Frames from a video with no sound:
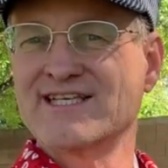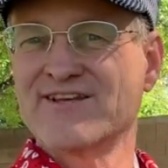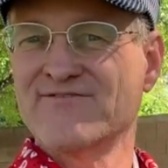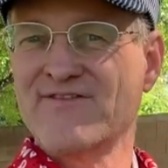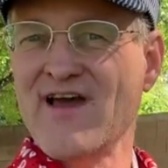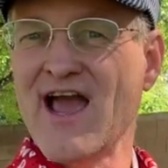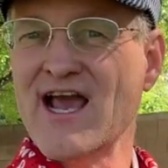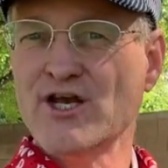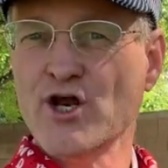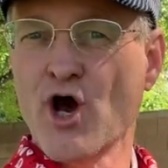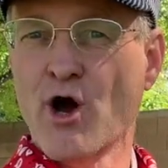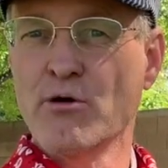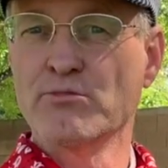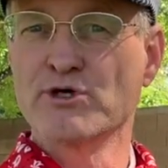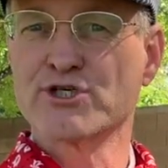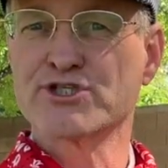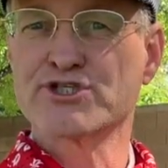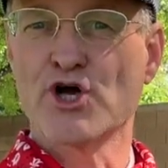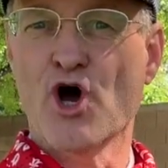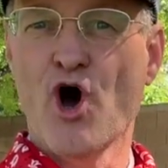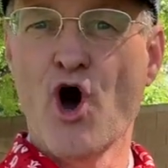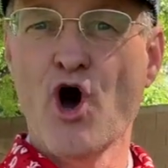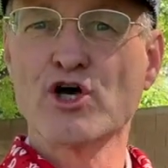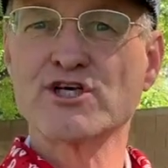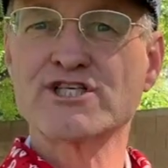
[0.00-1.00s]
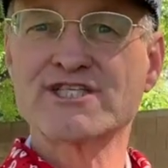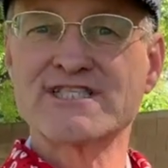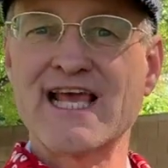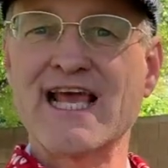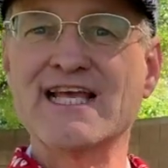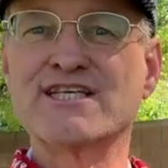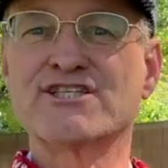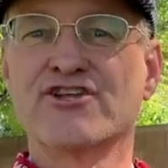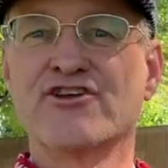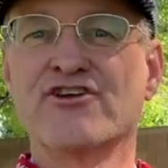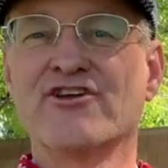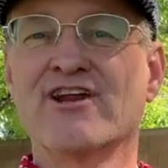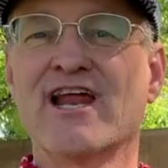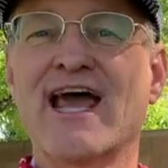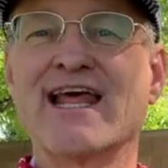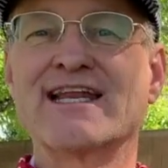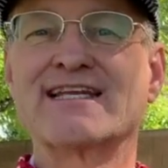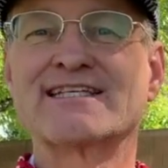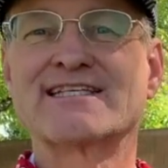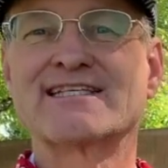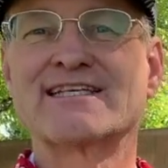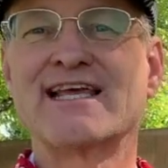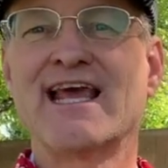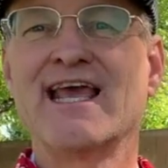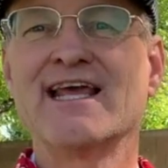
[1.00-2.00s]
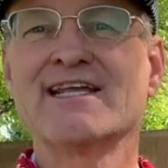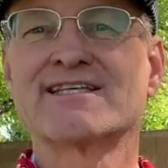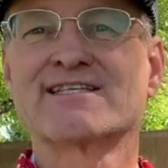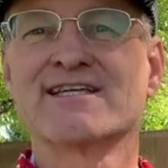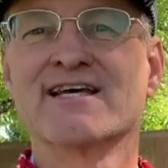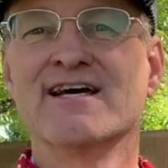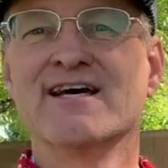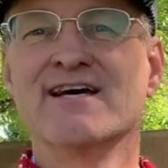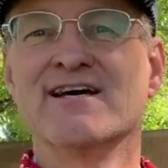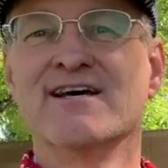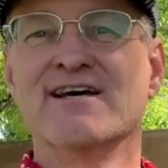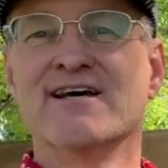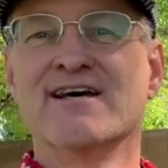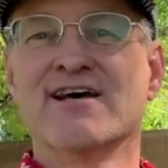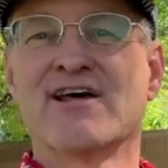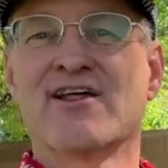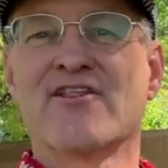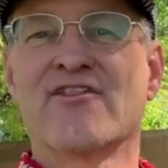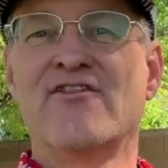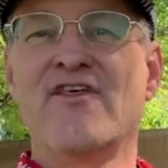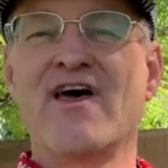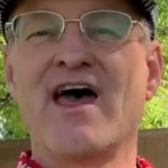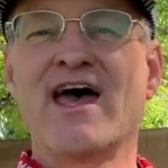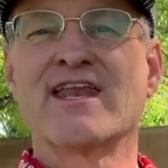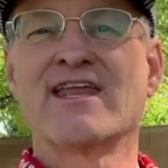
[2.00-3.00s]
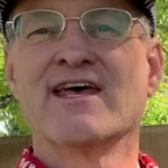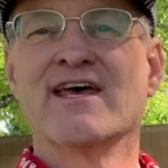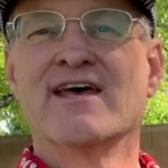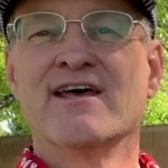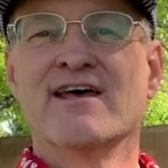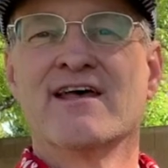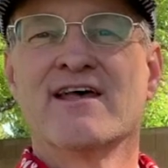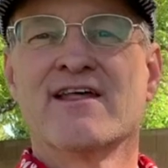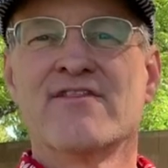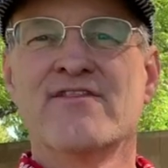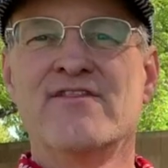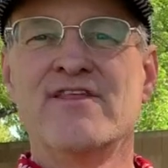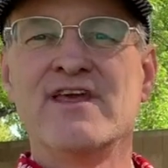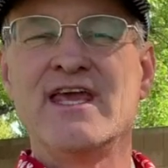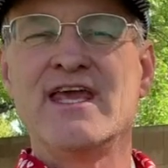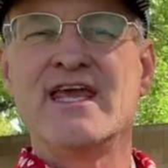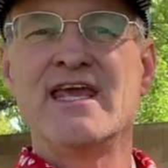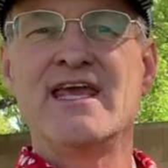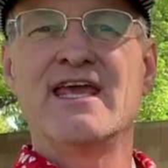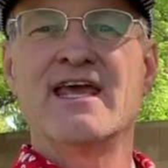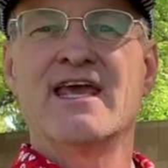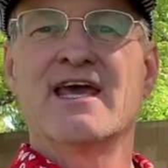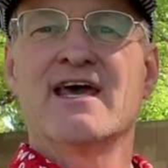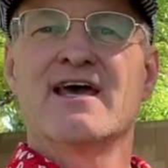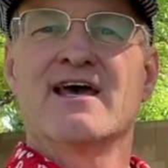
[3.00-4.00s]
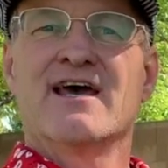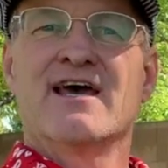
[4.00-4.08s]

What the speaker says: in fact almost all states in the United States, that the